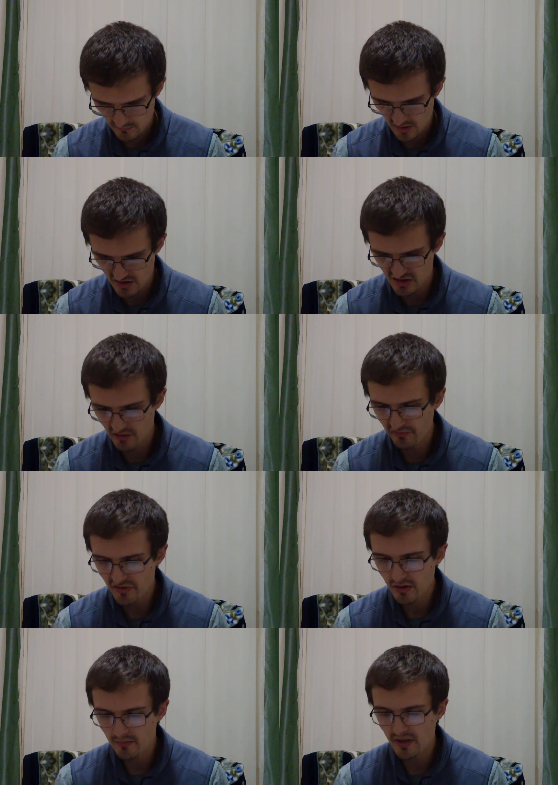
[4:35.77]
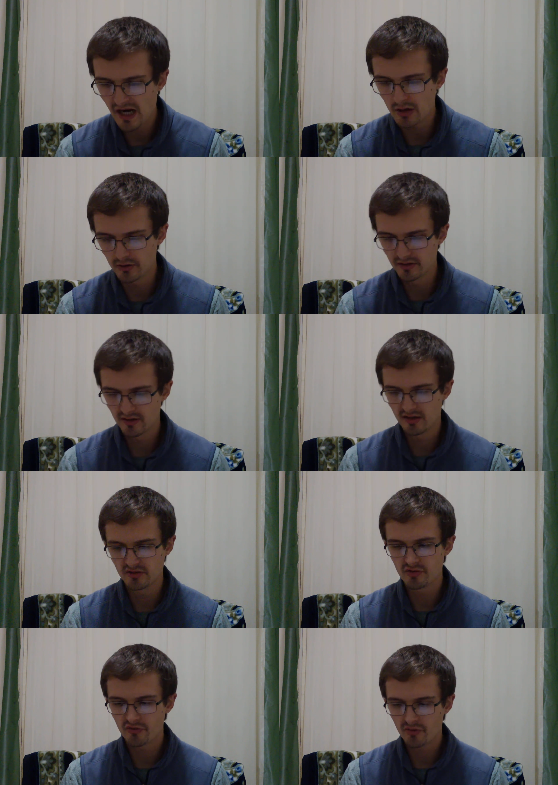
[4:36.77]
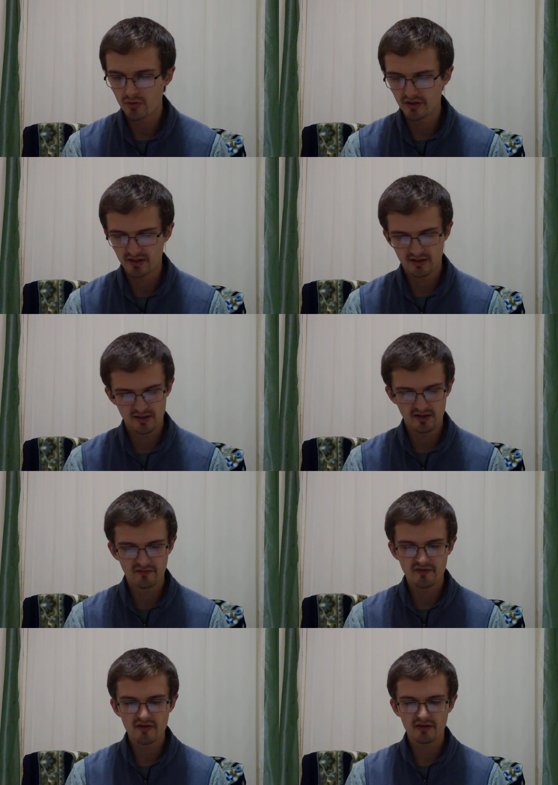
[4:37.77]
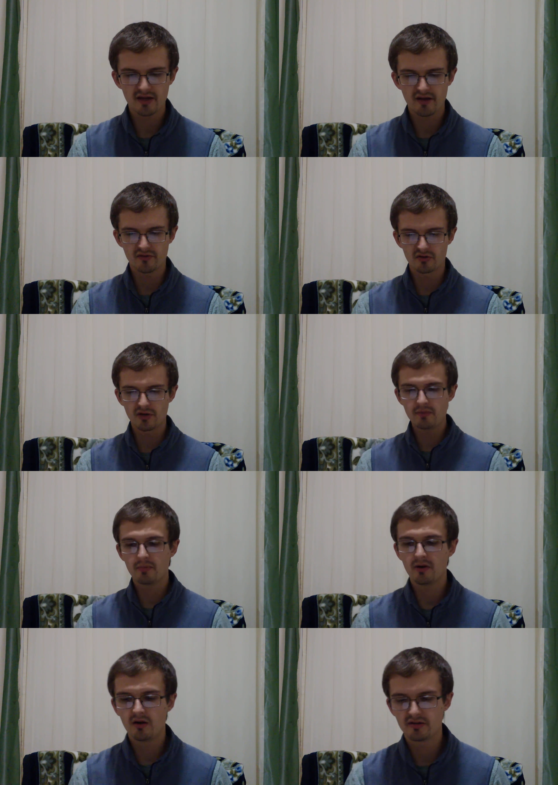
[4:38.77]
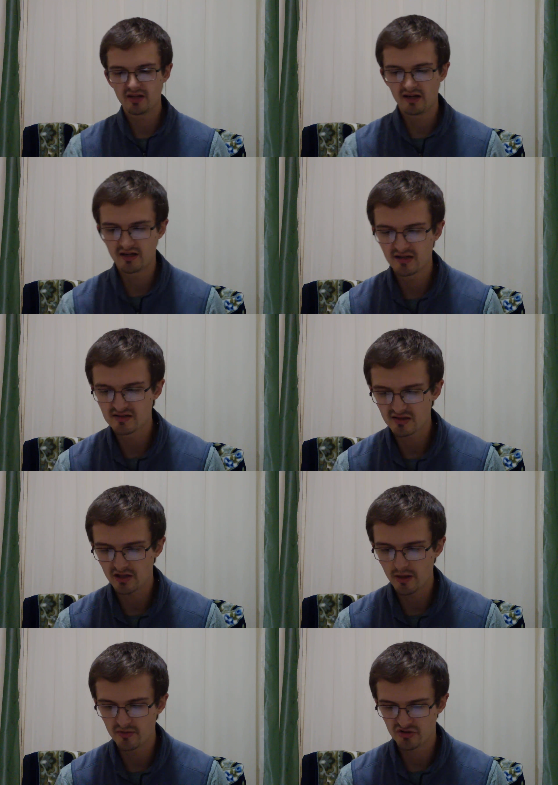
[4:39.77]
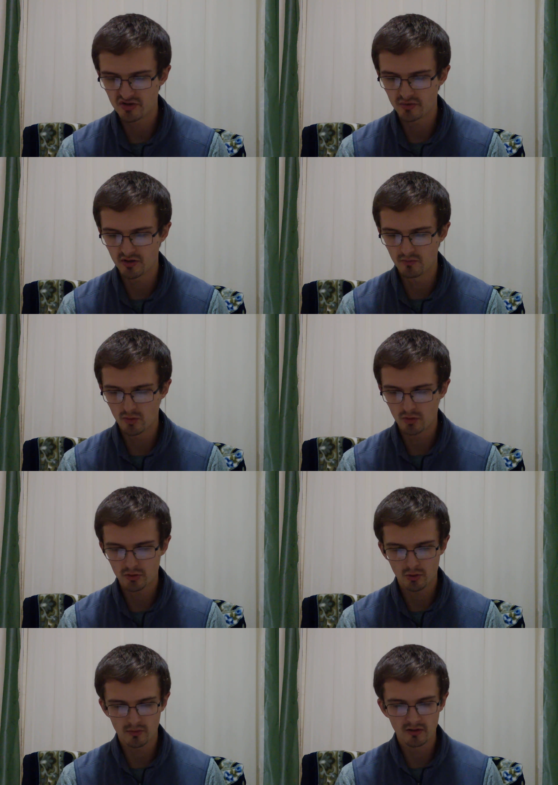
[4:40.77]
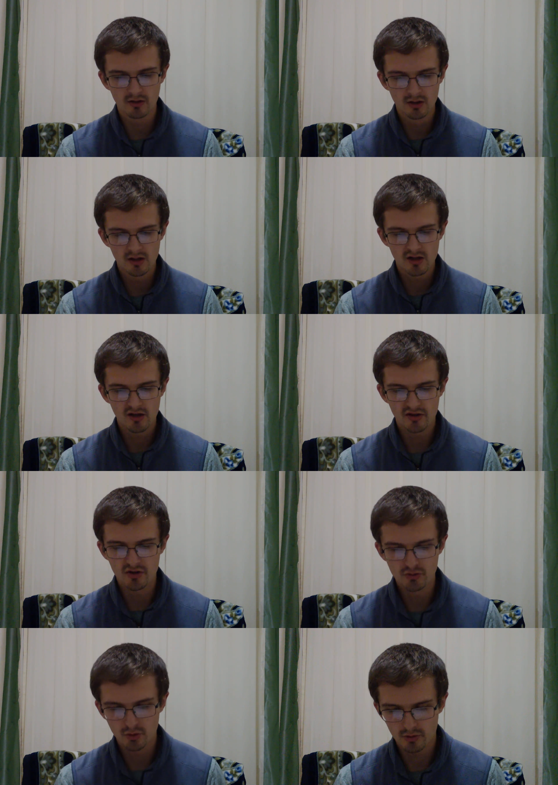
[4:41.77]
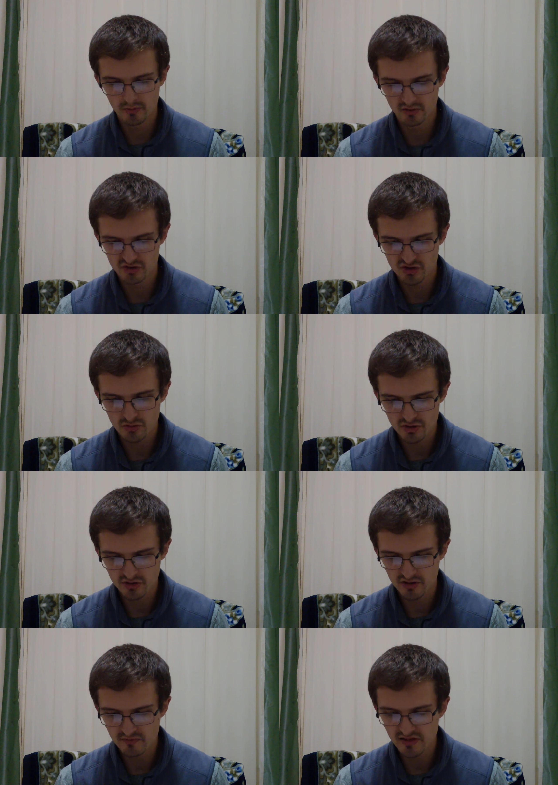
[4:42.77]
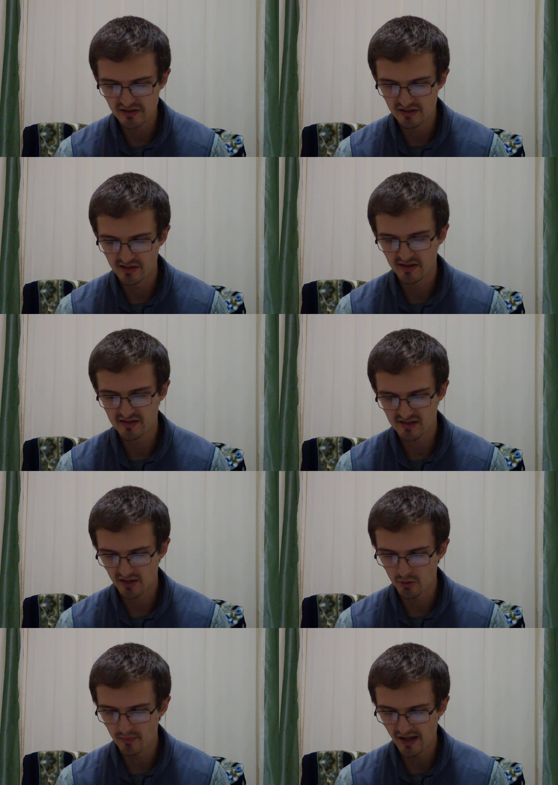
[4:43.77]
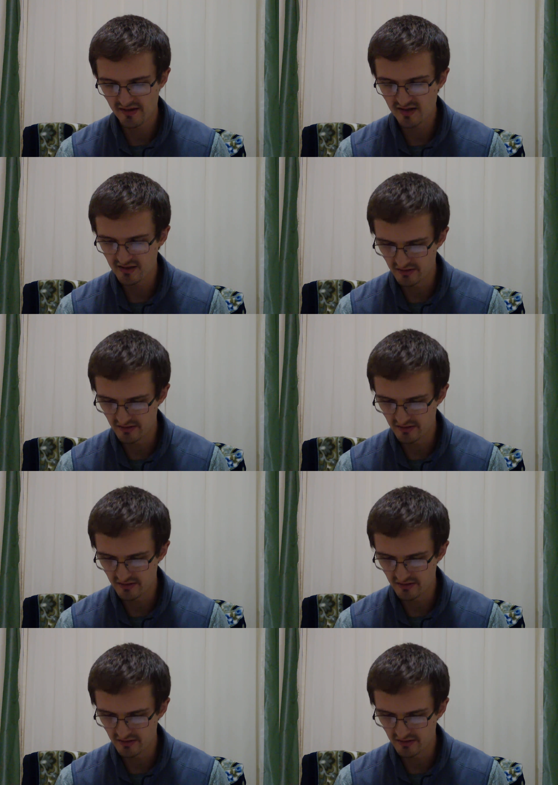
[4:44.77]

Some feel empowered and euphoric and feel they have a great bond and instant chemistry with a more normal than normal social chameleon that the psychopath is.